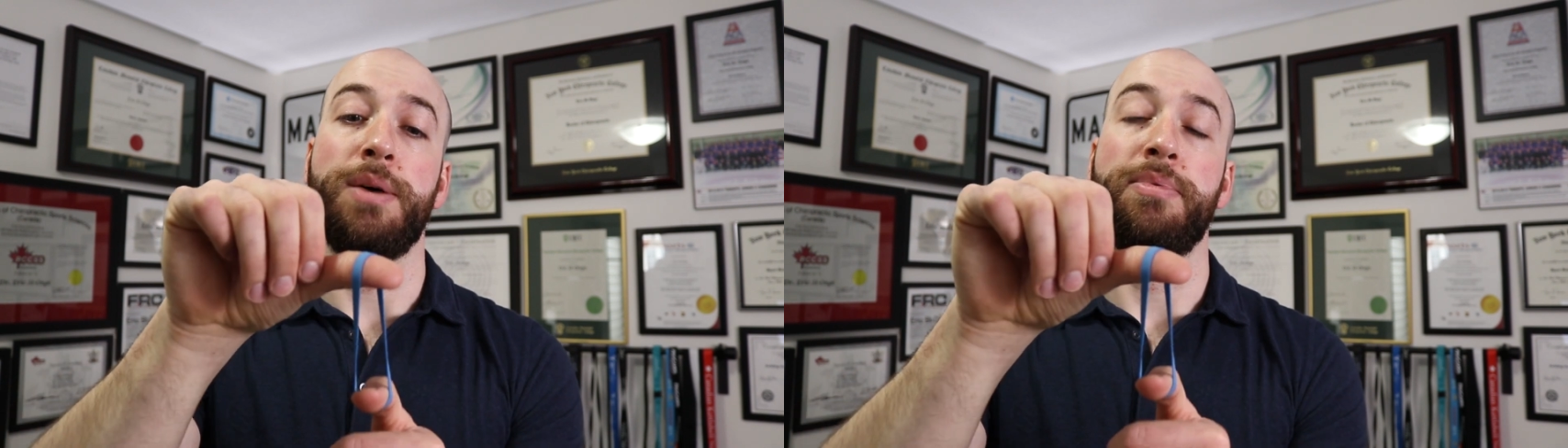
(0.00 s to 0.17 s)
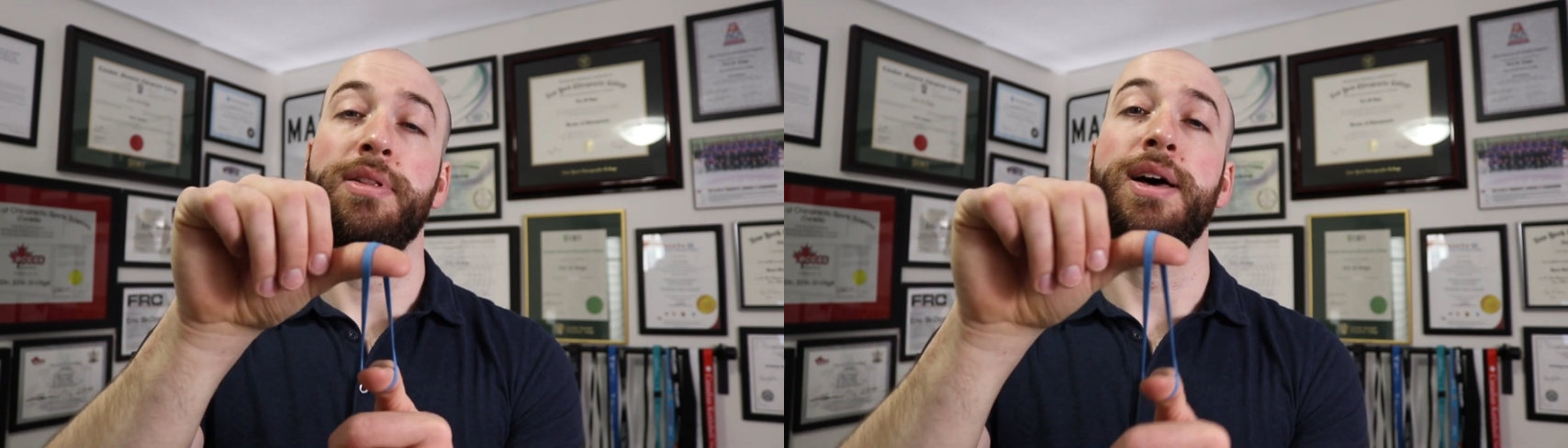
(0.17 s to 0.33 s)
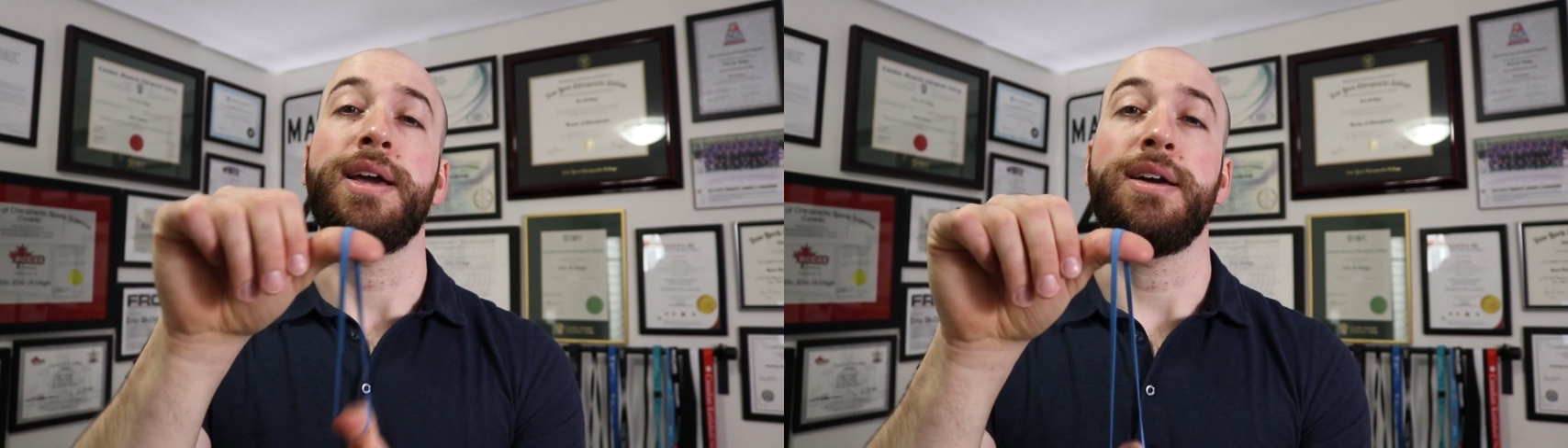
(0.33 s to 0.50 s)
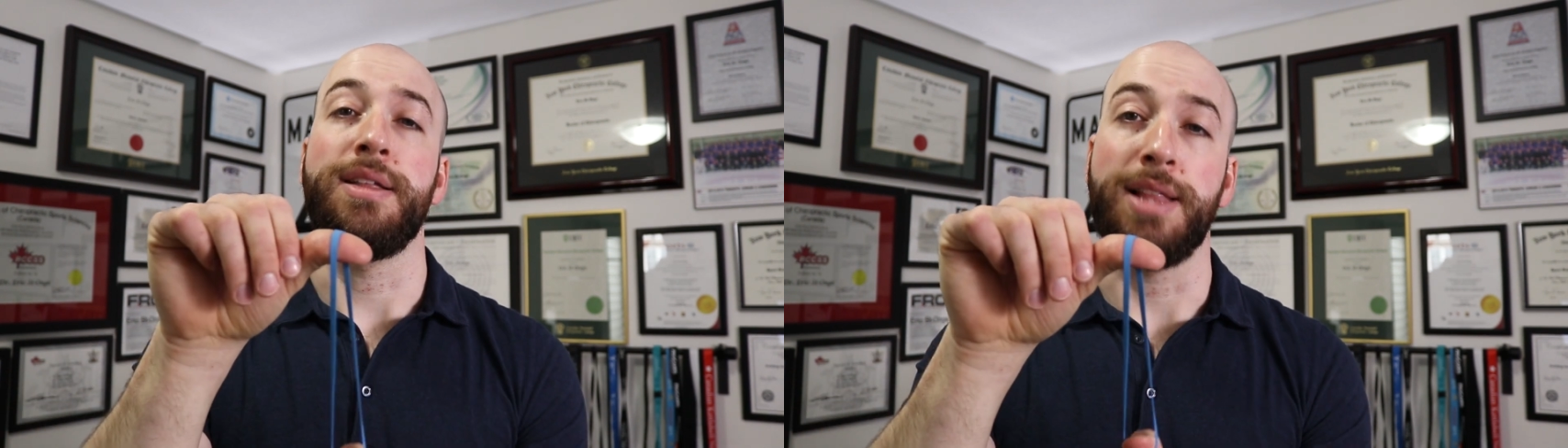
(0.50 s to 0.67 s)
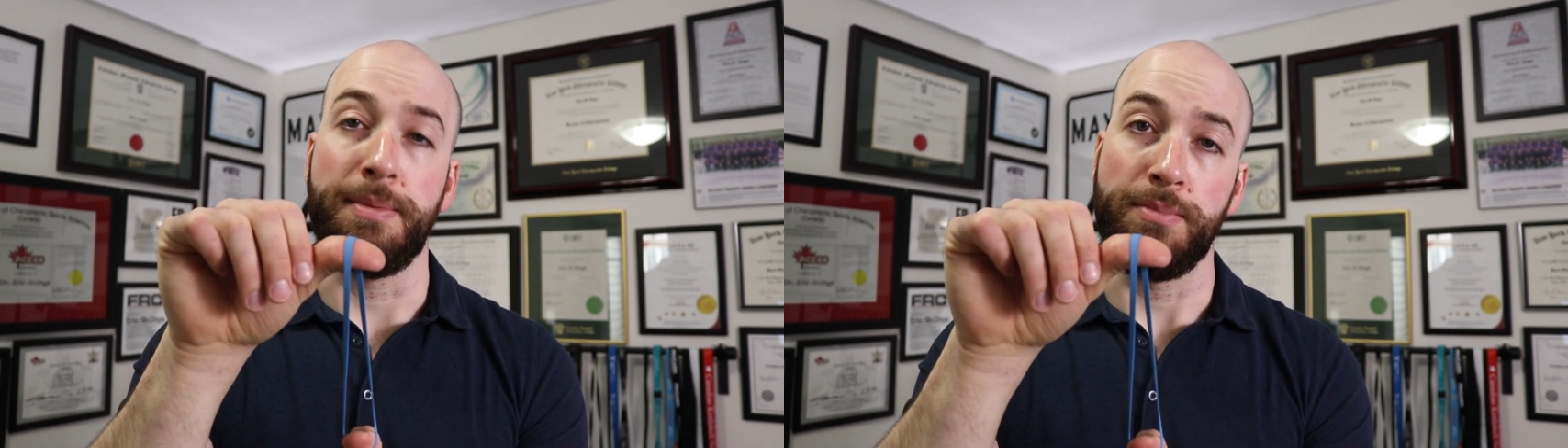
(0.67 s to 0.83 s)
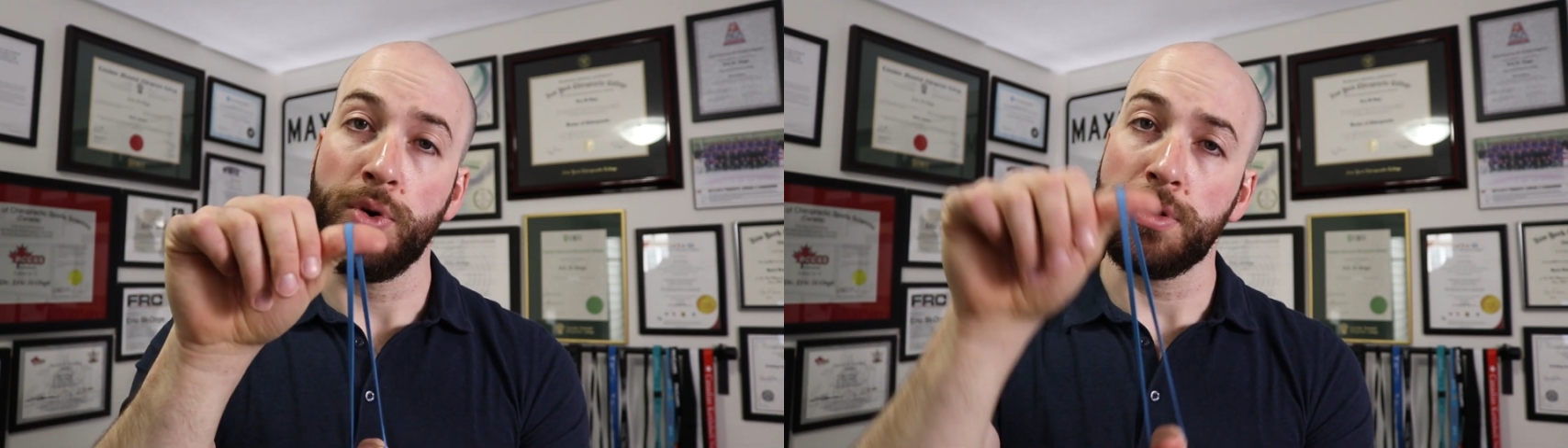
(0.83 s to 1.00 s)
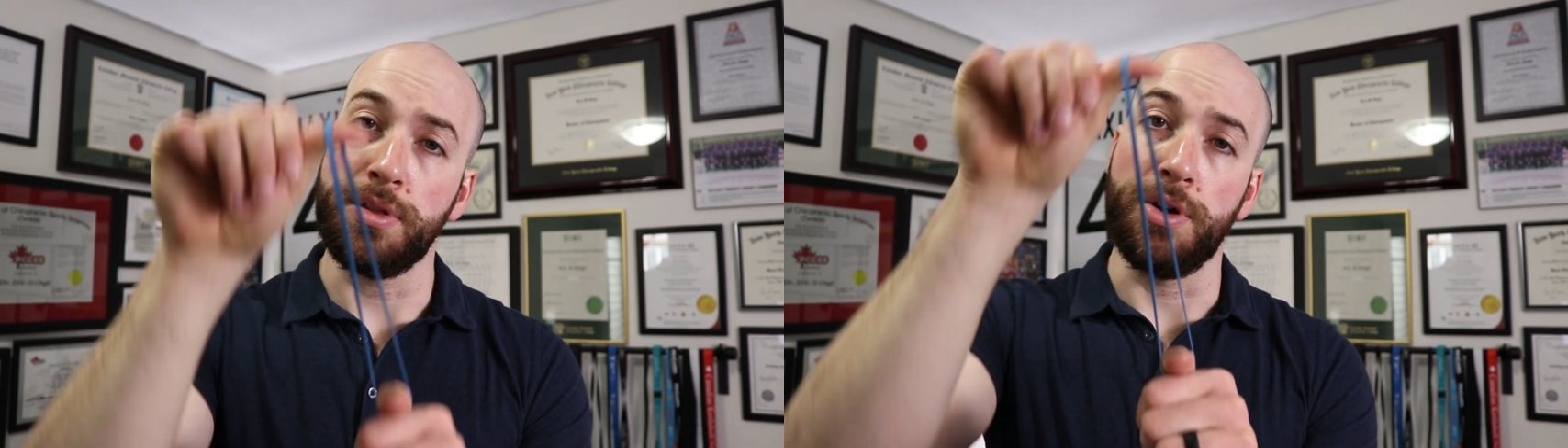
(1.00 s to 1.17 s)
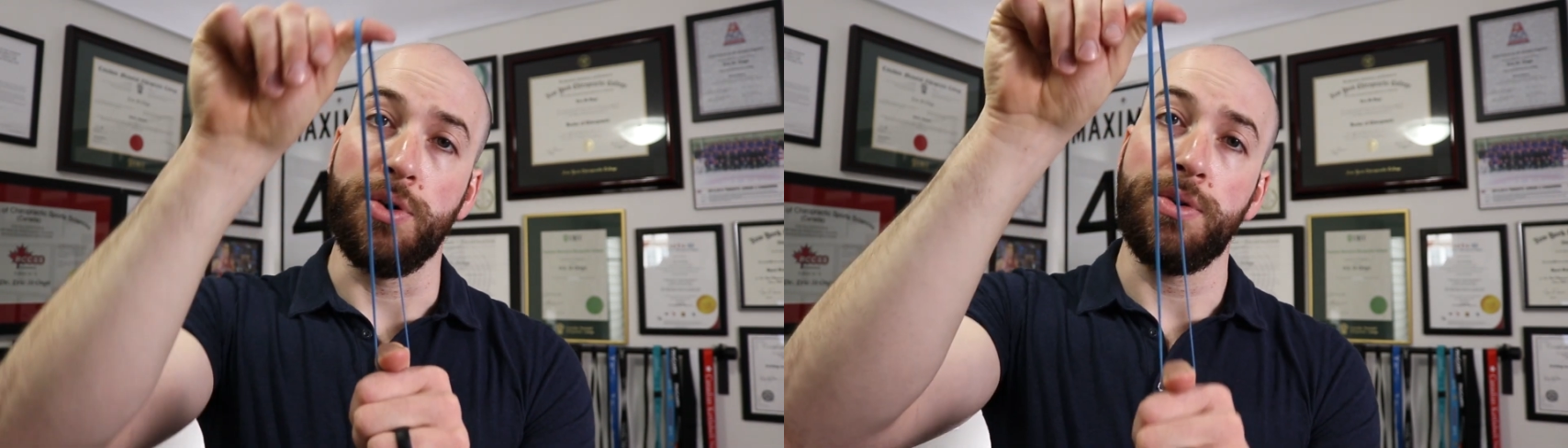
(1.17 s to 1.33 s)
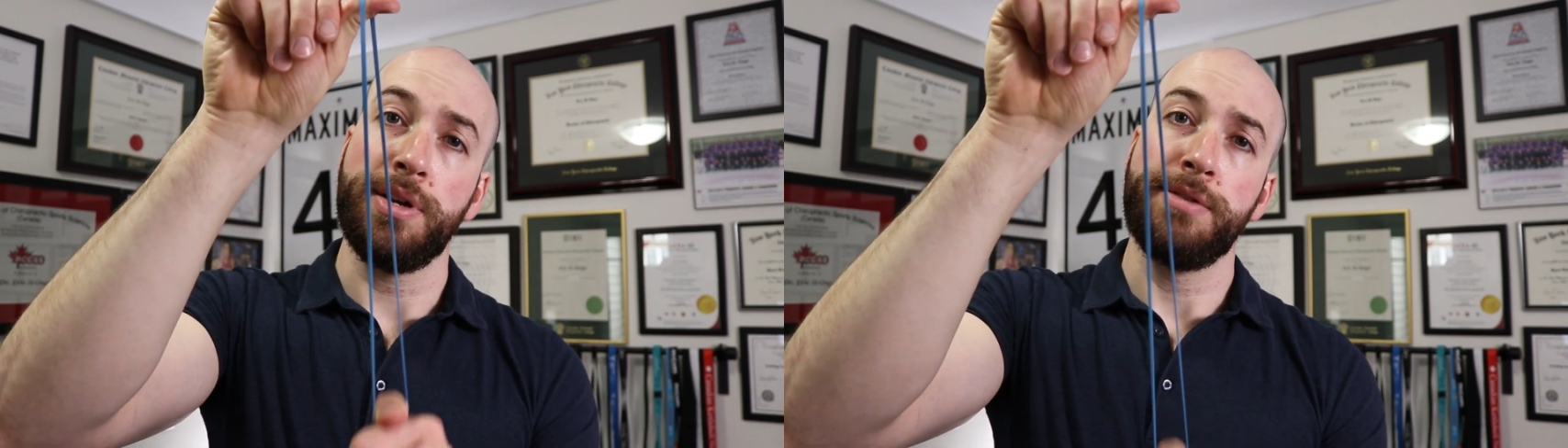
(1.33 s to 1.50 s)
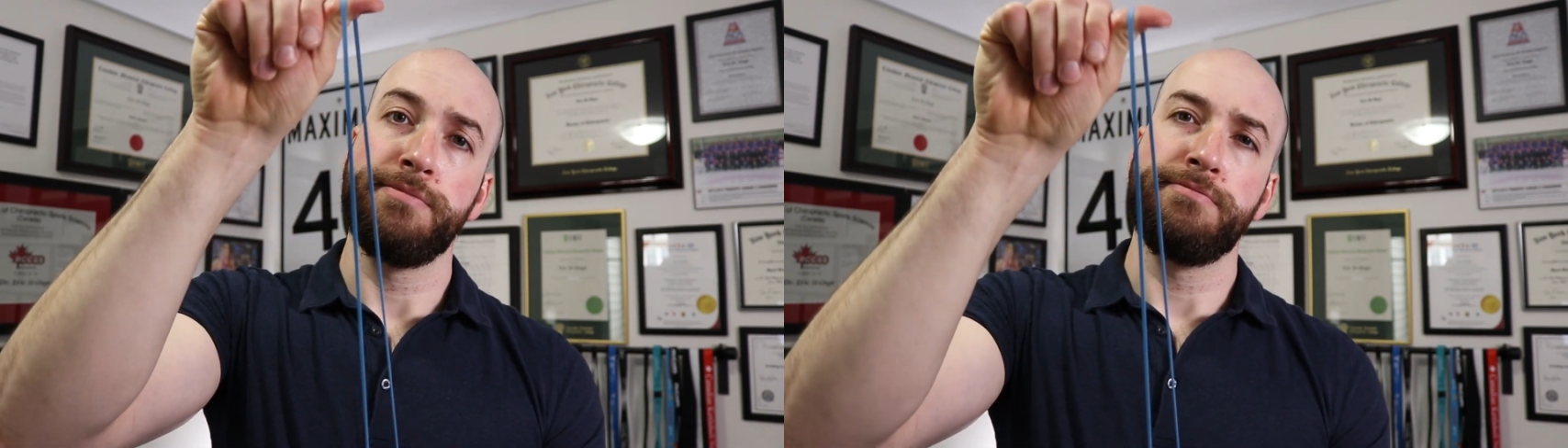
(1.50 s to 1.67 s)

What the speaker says: apply a lot more load,